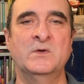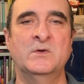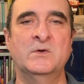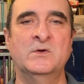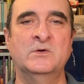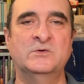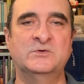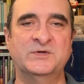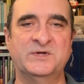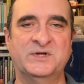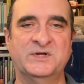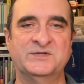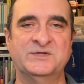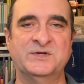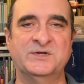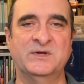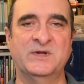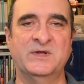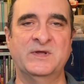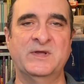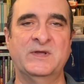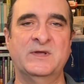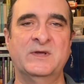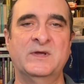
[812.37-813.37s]
who
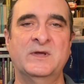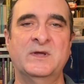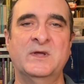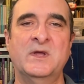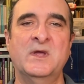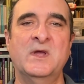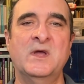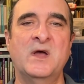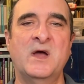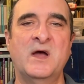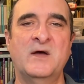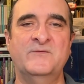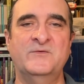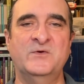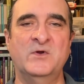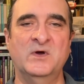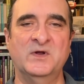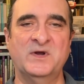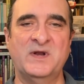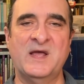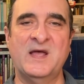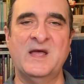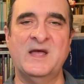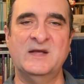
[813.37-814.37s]
traditionally have
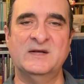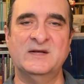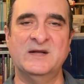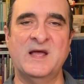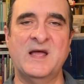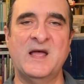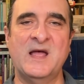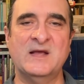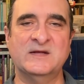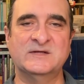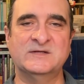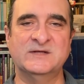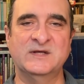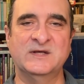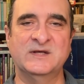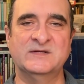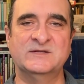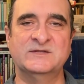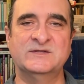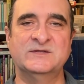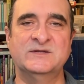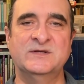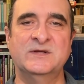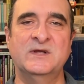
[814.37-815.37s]
not had
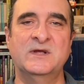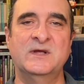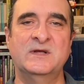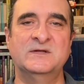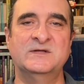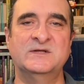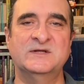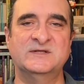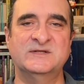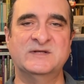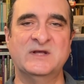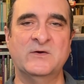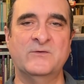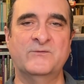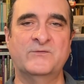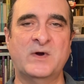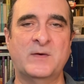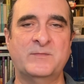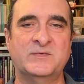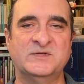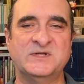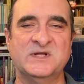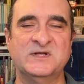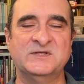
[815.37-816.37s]
access to
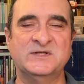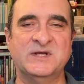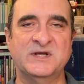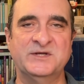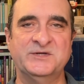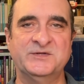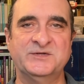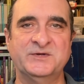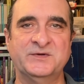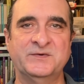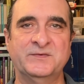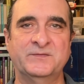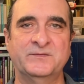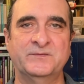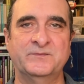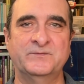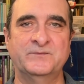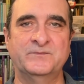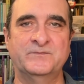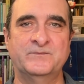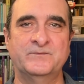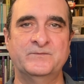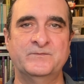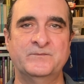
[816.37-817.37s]
self-representation
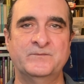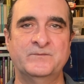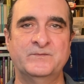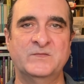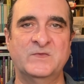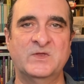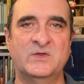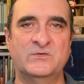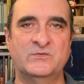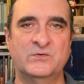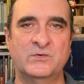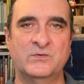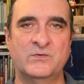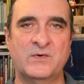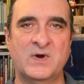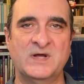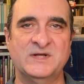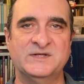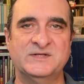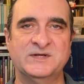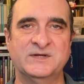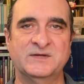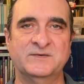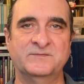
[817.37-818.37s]
through
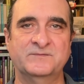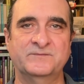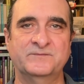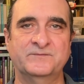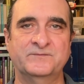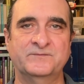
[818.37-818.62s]
writing.